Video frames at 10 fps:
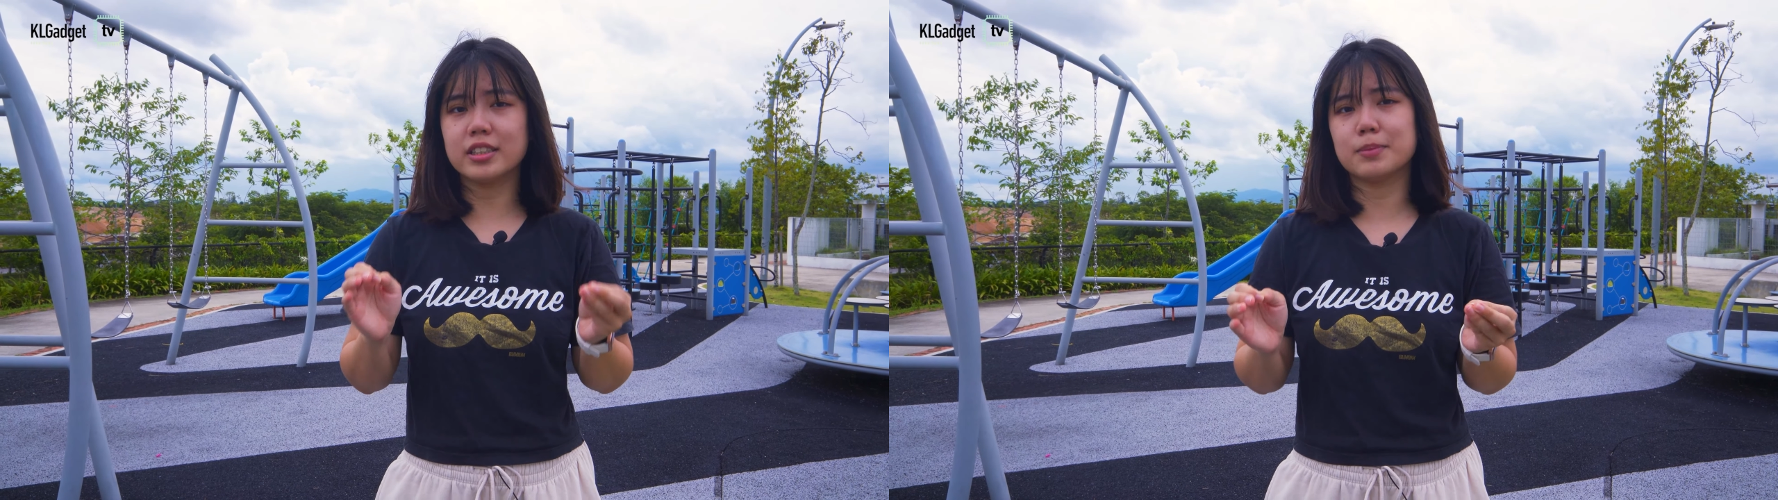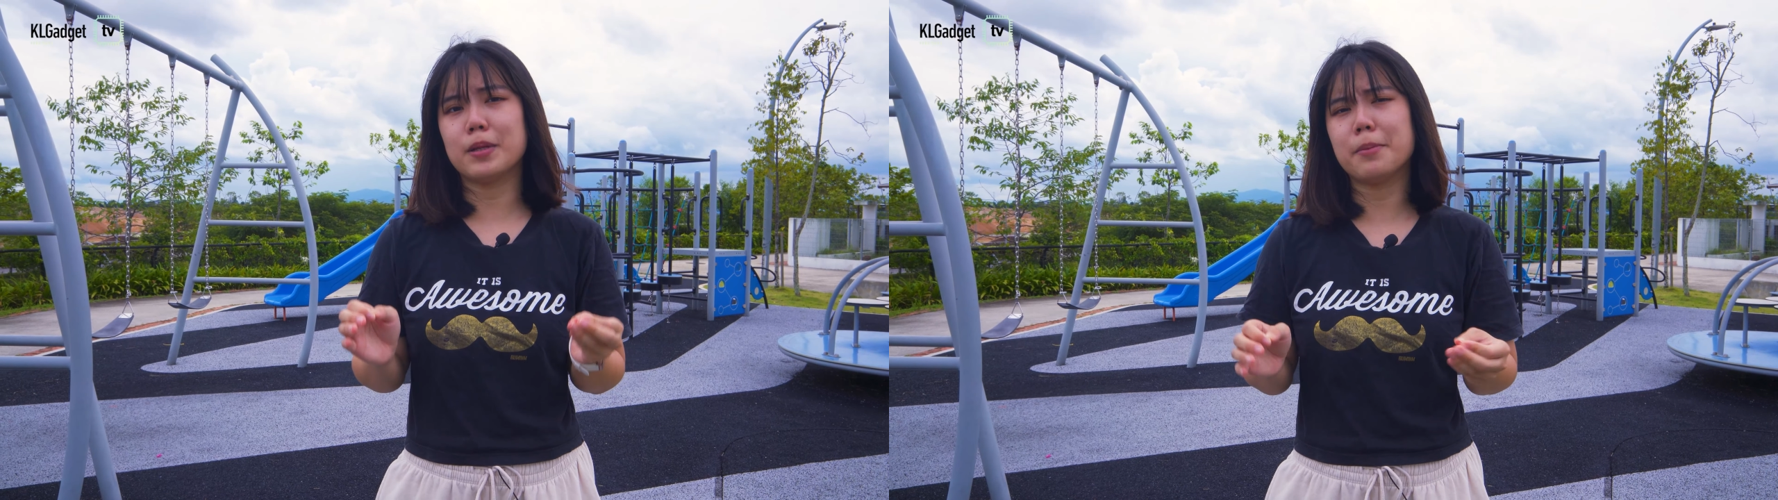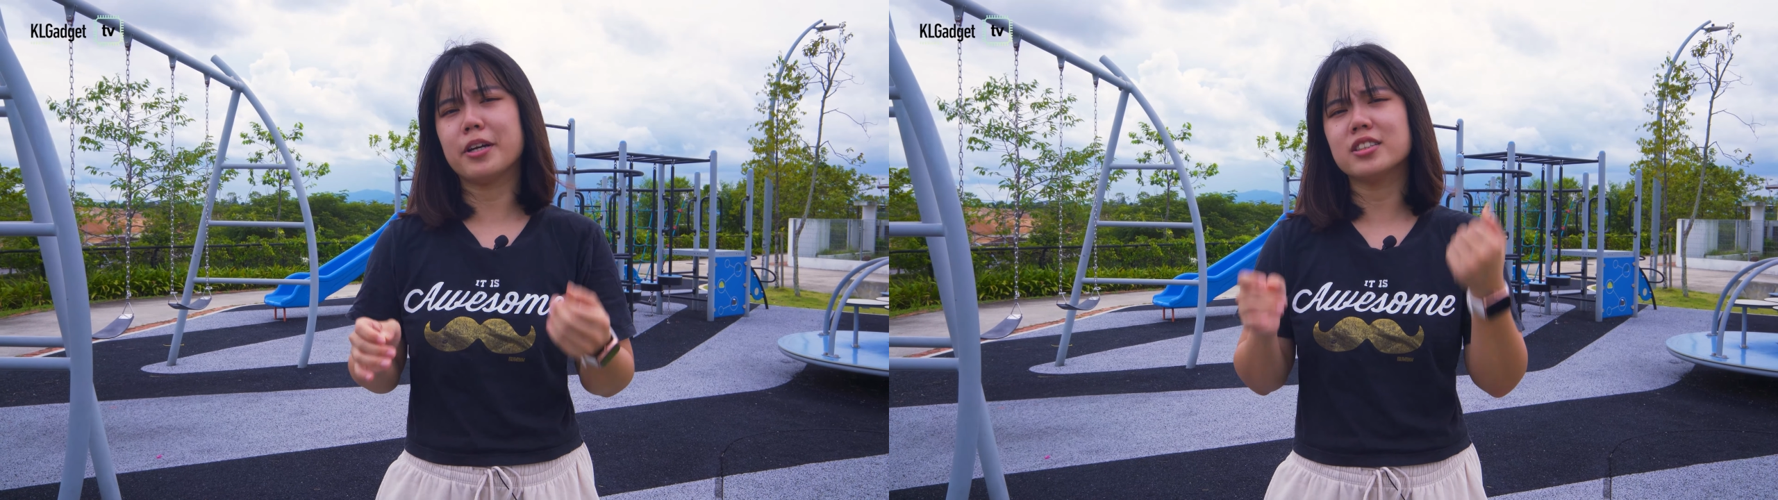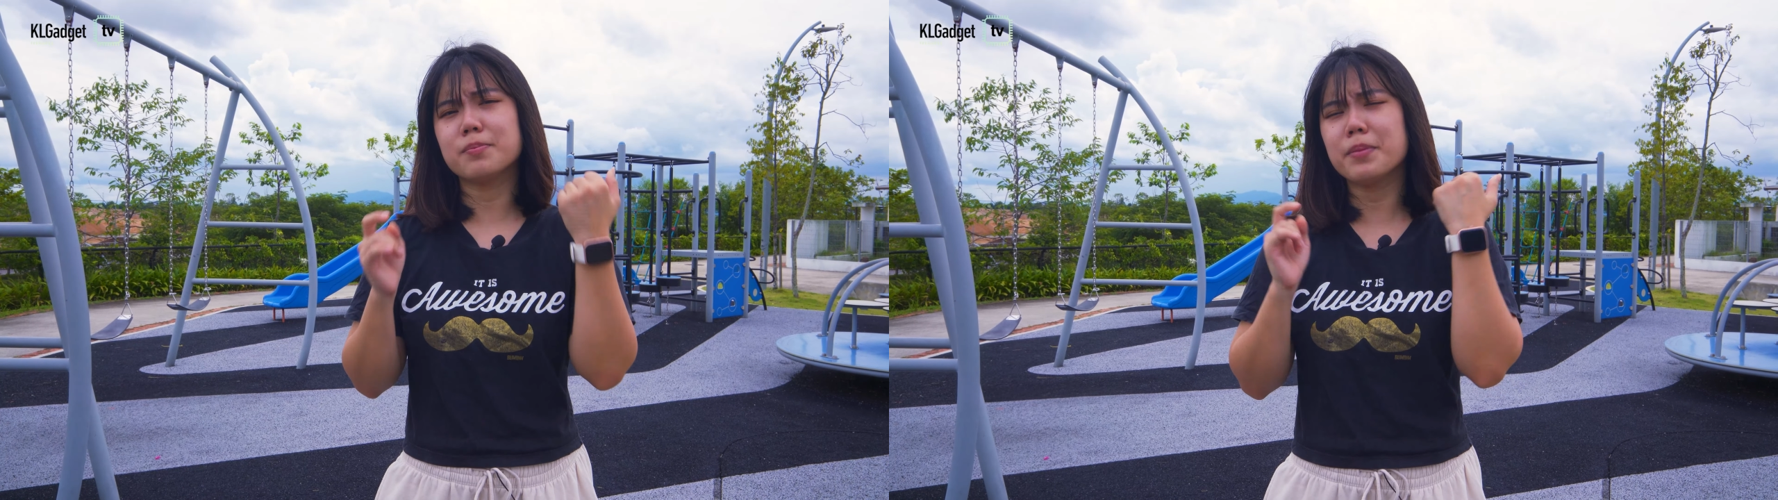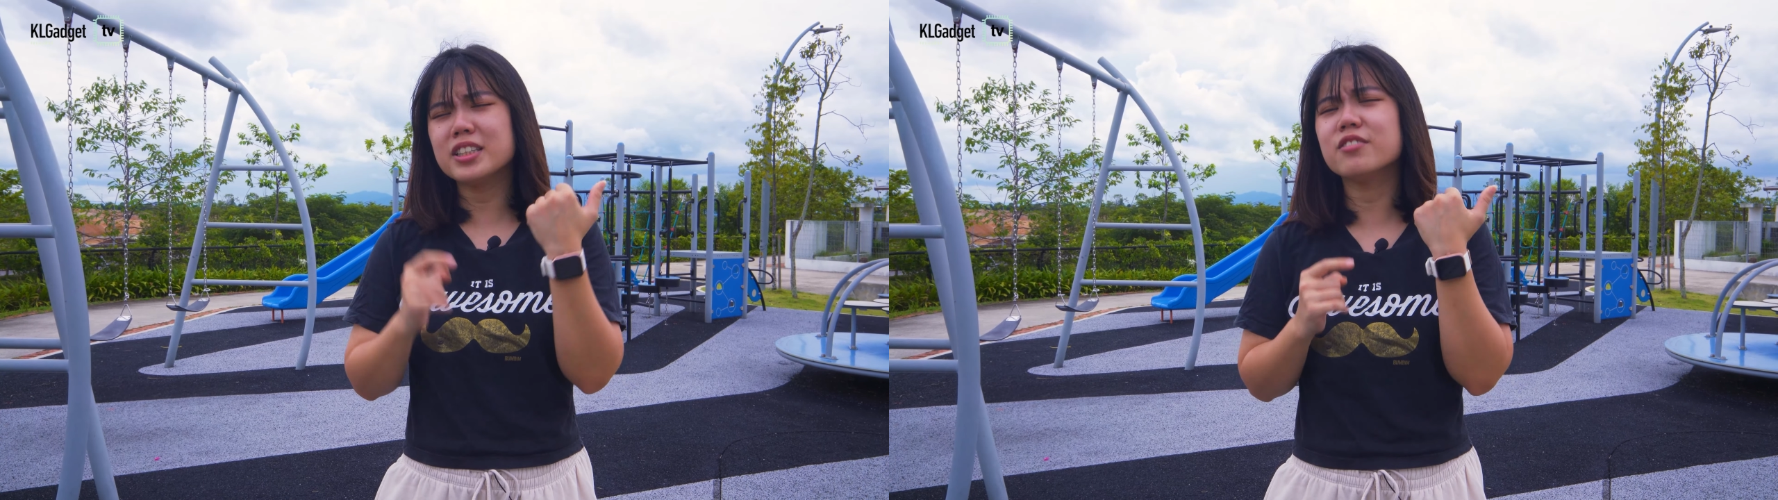display because
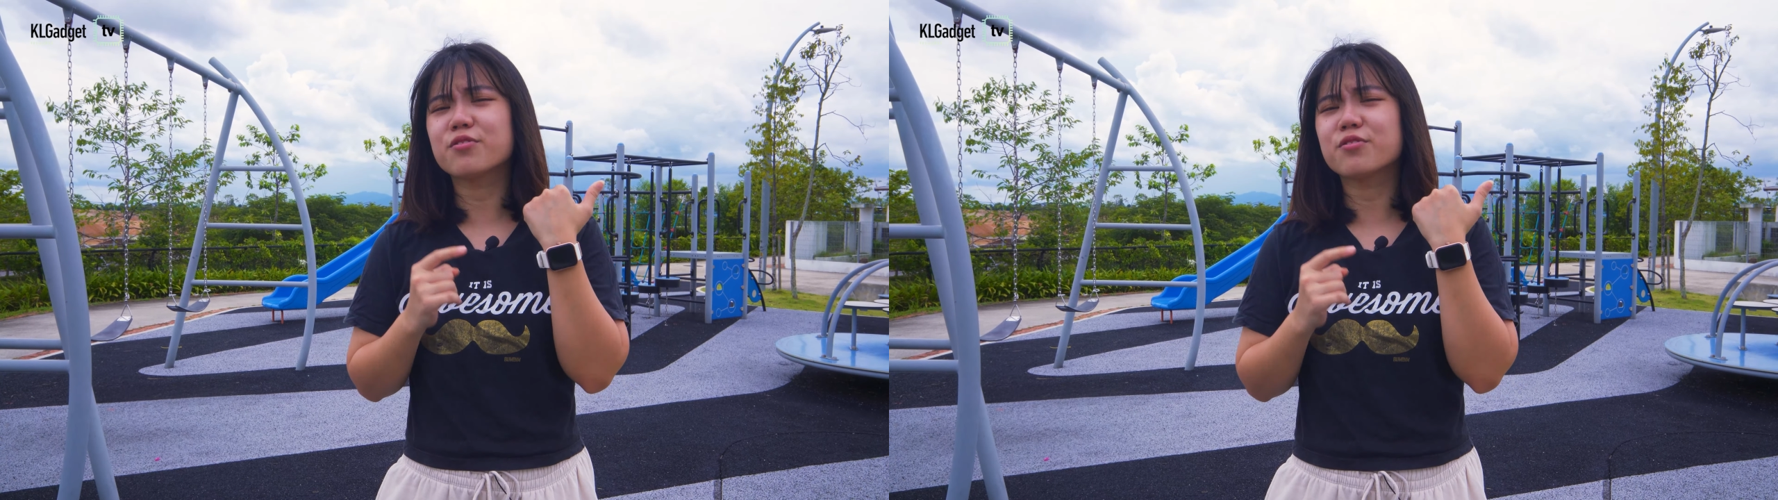it makes it